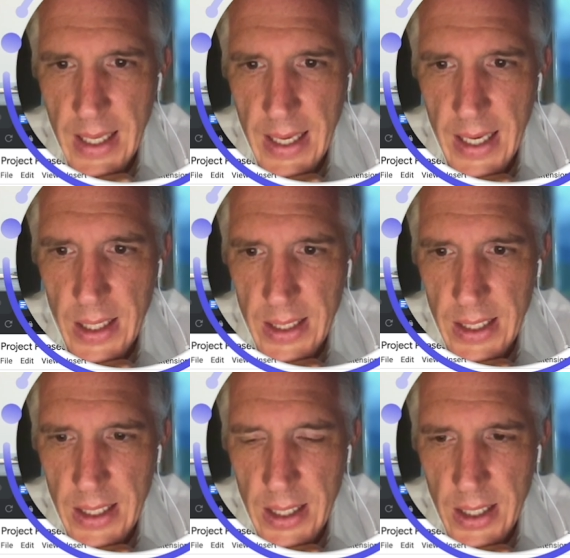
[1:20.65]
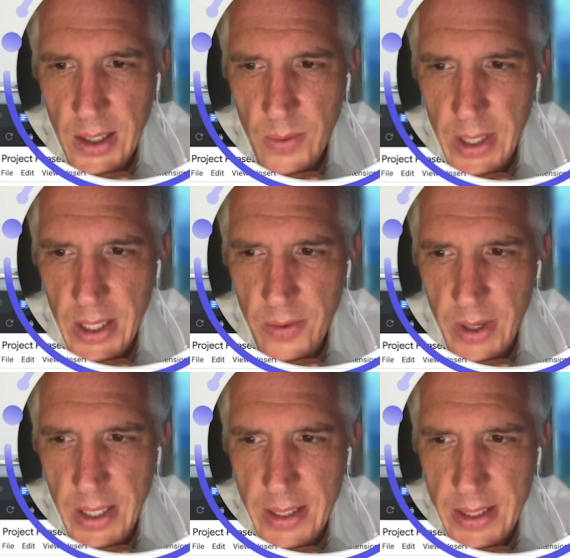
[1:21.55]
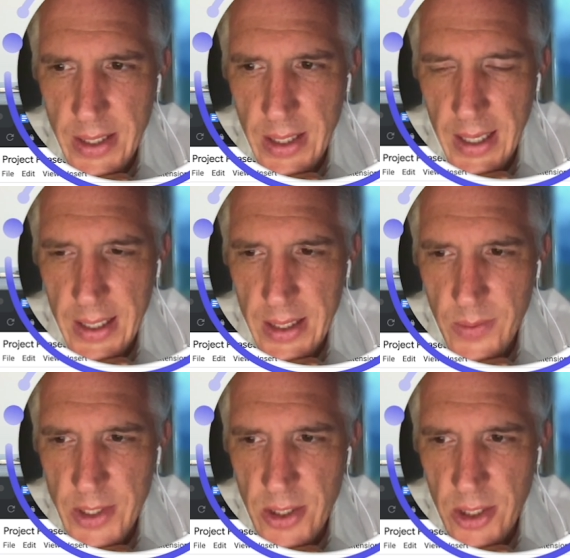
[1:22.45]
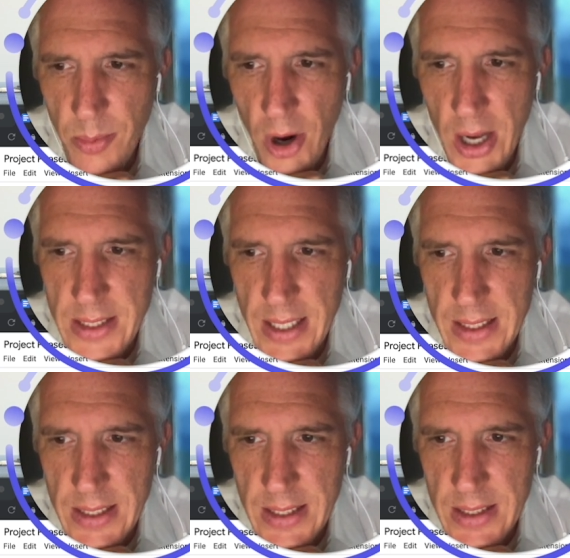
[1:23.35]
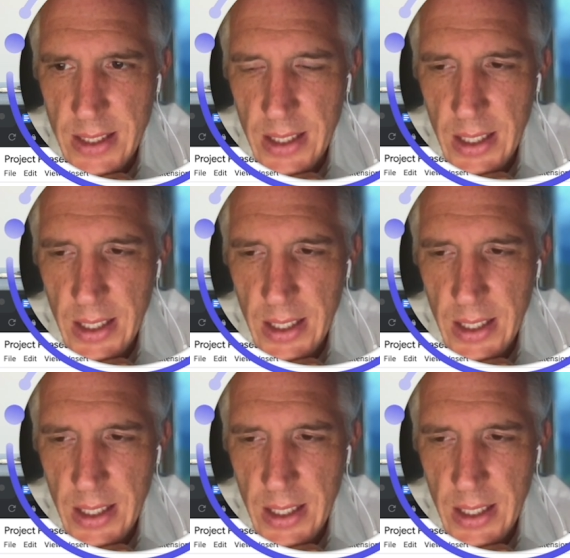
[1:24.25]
Italy, we created we took the processes